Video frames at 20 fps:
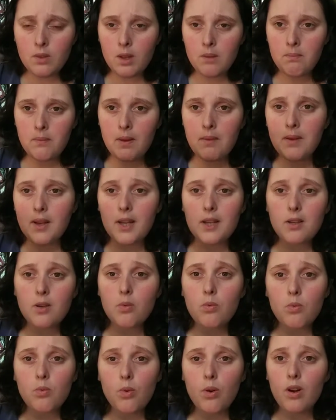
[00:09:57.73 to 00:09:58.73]
Maybe I
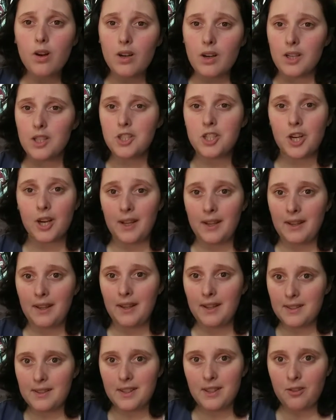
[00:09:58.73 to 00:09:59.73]
don't want a
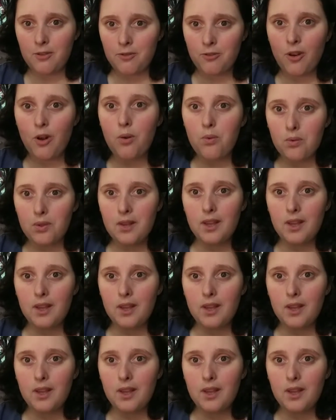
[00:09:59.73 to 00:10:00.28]
gigantic phone